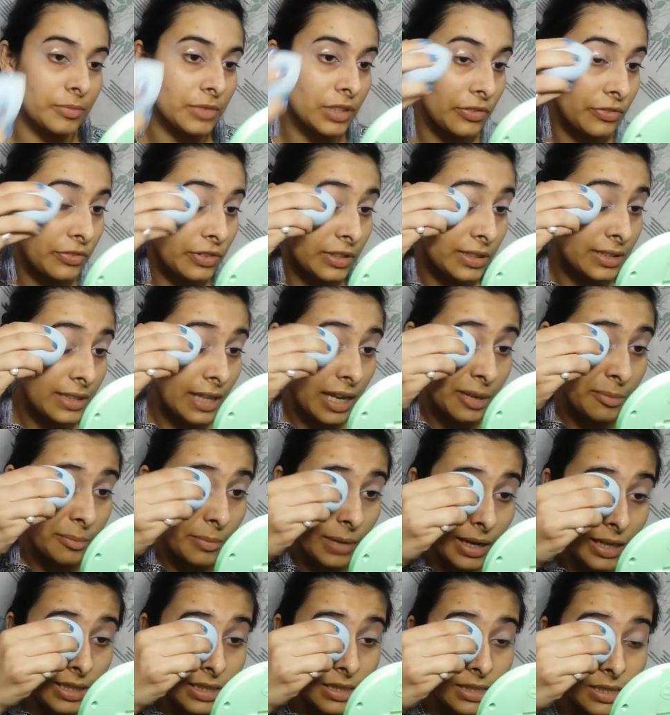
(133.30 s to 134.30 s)
different than
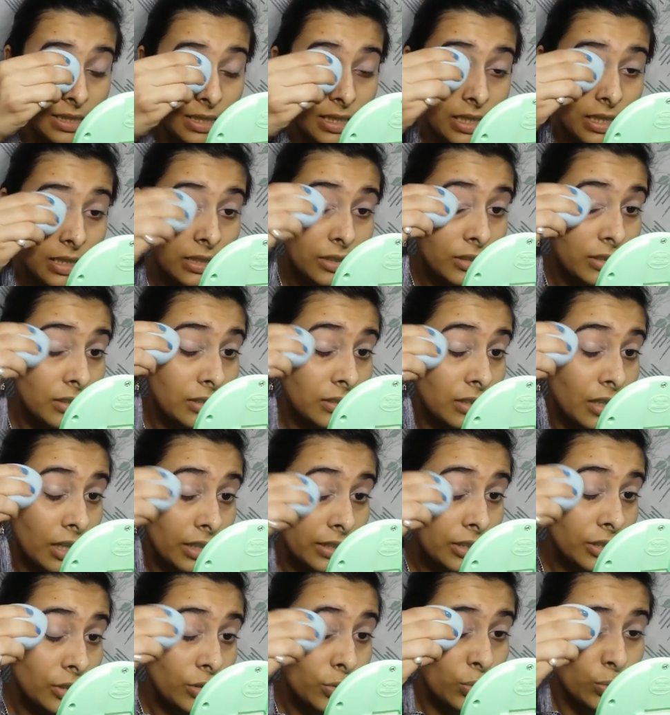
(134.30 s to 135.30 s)
my skin
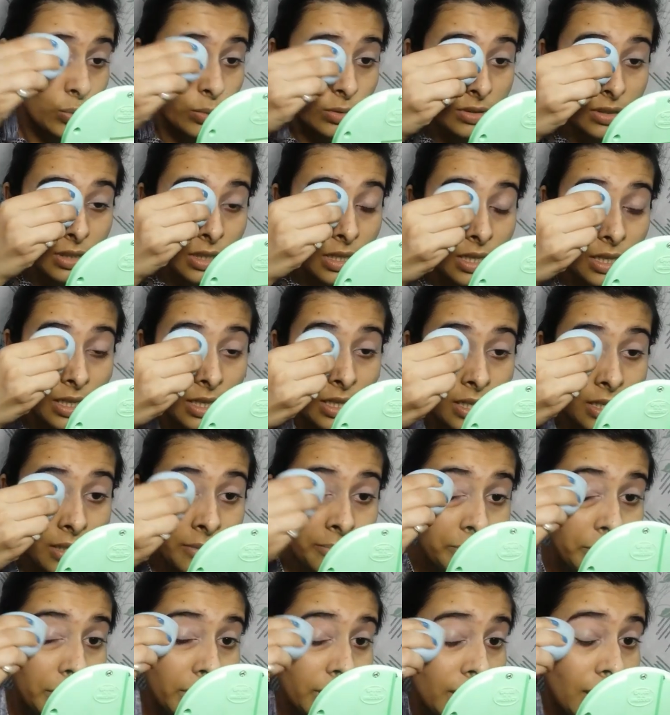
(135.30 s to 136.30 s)
undertones.
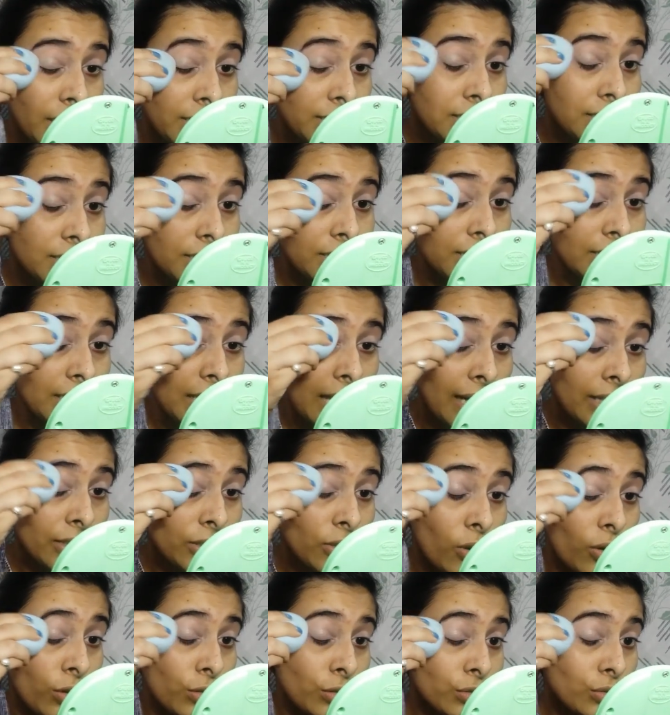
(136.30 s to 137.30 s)
But other than that,
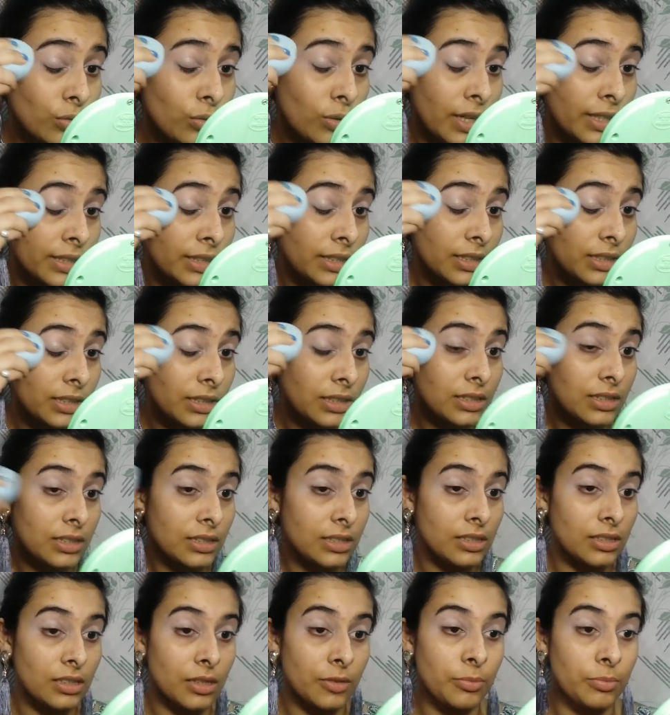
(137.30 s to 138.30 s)
also I think this
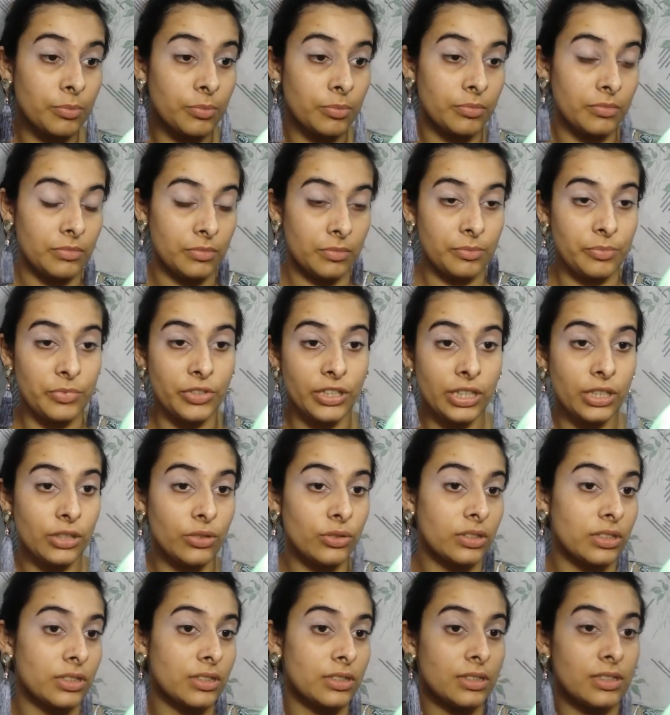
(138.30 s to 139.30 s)
is a pretty
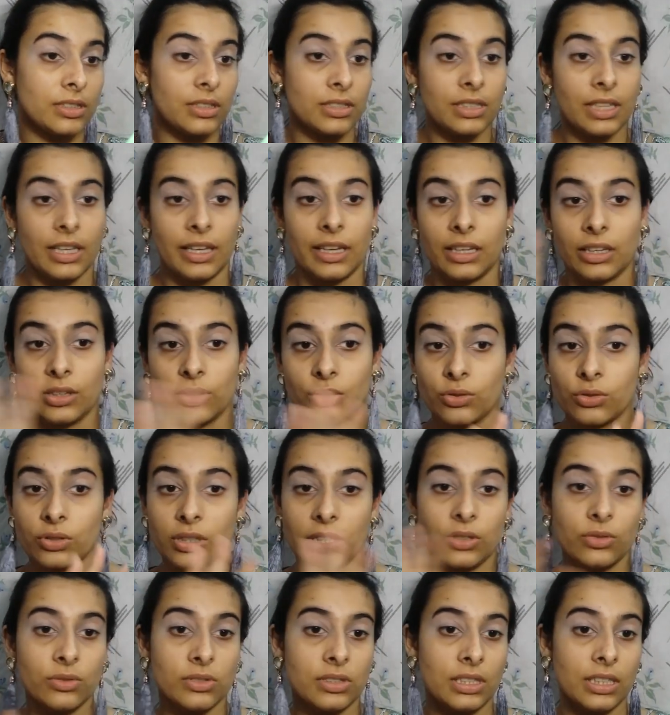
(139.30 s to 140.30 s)
good thing.
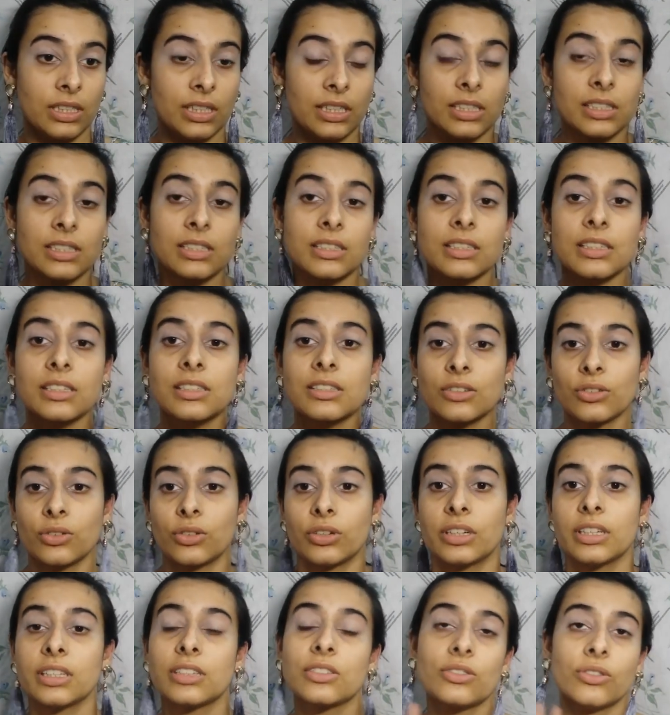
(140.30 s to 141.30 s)
Can you see? It's
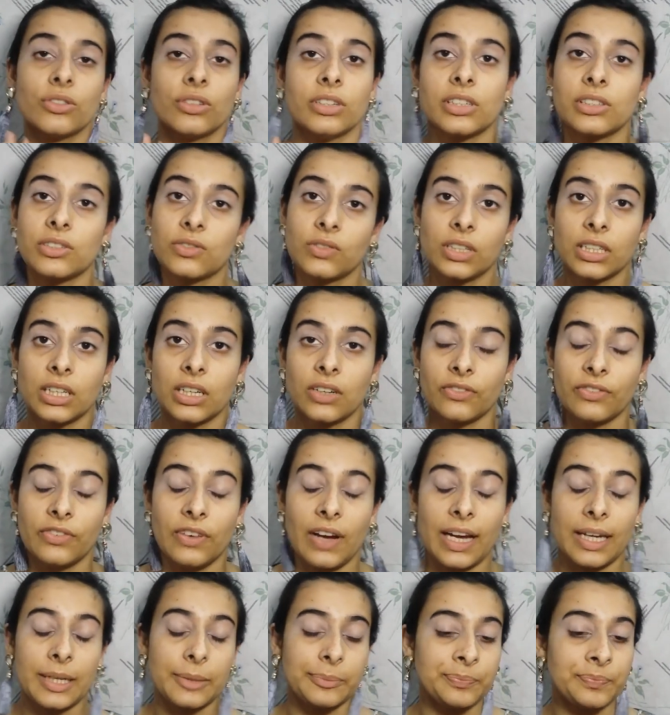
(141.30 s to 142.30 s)
good. It's working
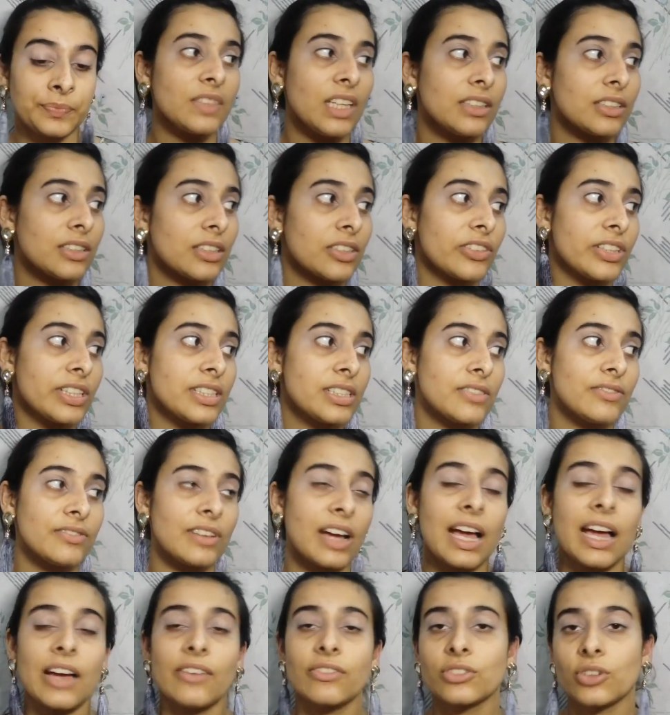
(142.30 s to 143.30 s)
fine. The reason
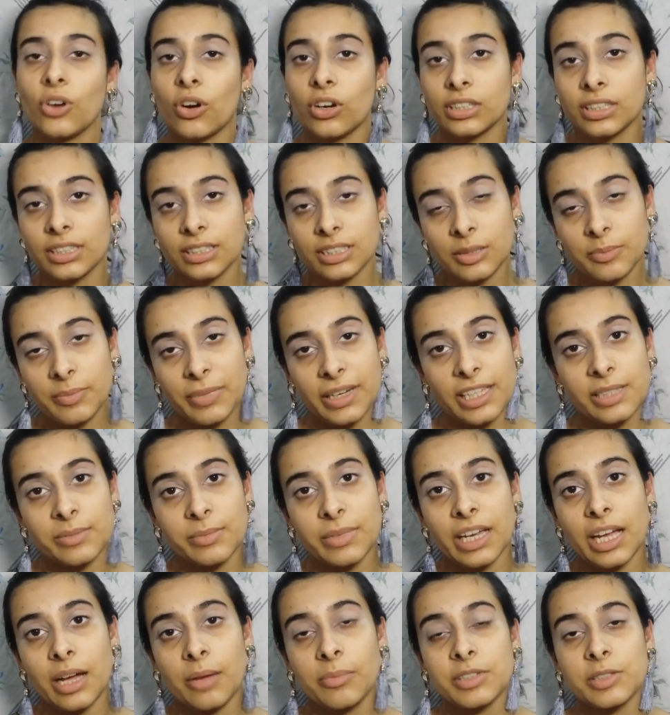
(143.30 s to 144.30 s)
why I have not done the base
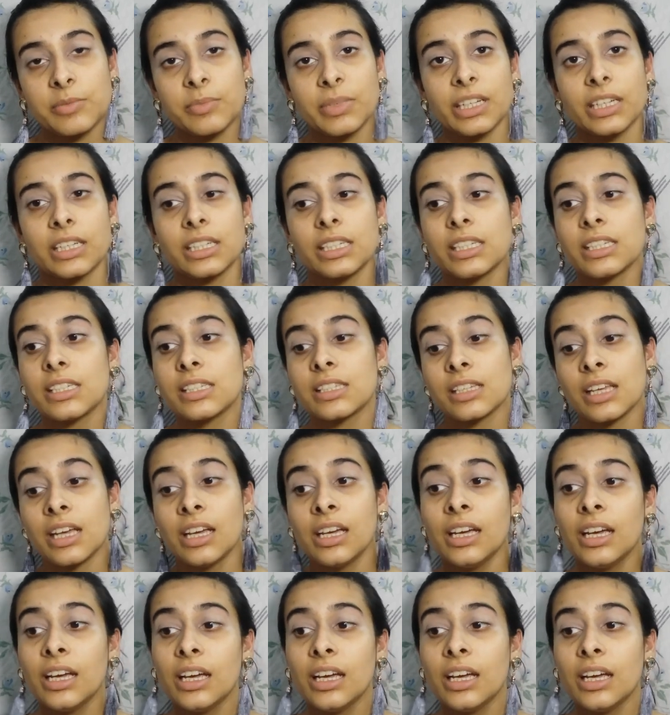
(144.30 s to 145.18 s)
makeup is because